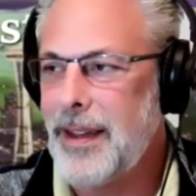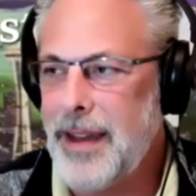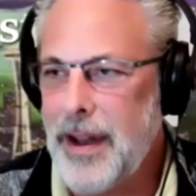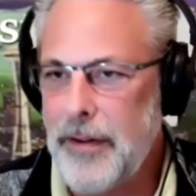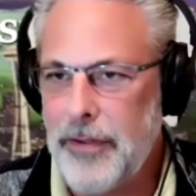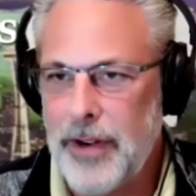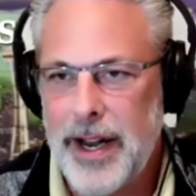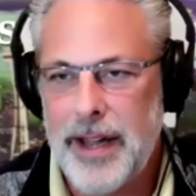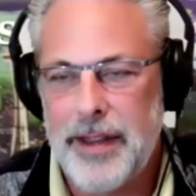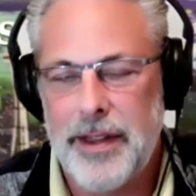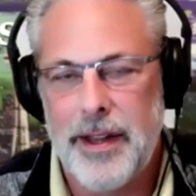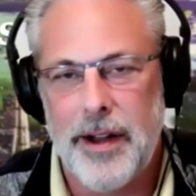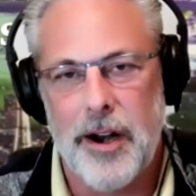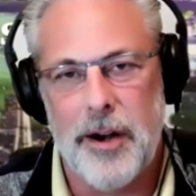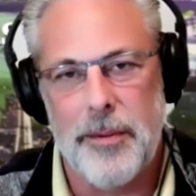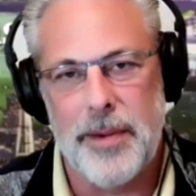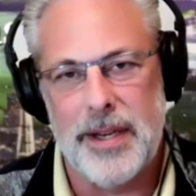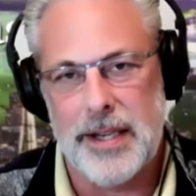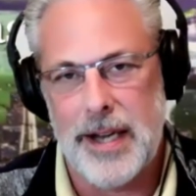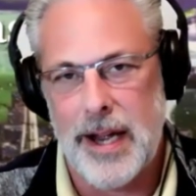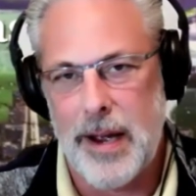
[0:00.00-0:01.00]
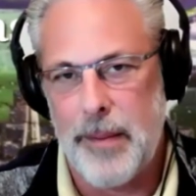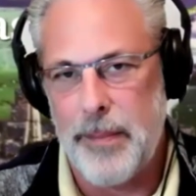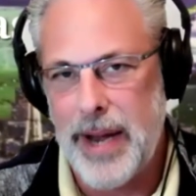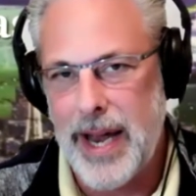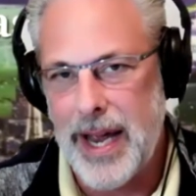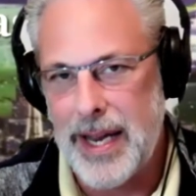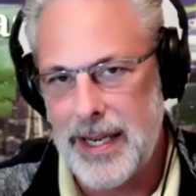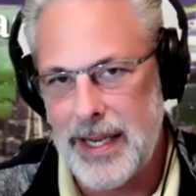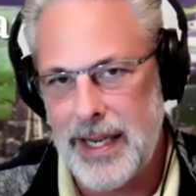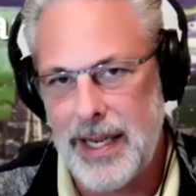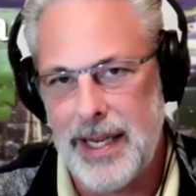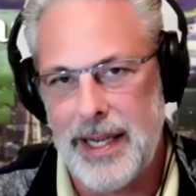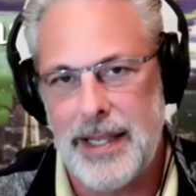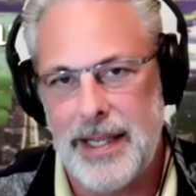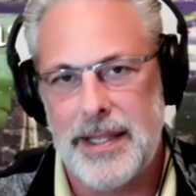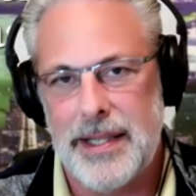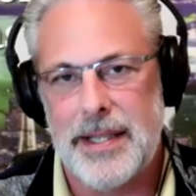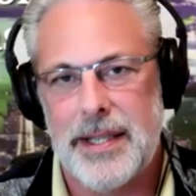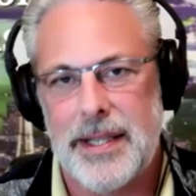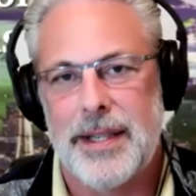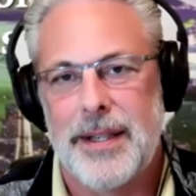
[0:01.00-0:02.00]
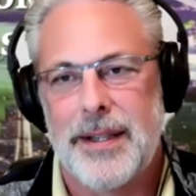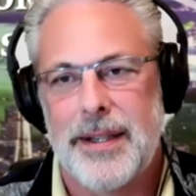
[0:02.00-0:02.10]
Never had the arm. He's got bad knees.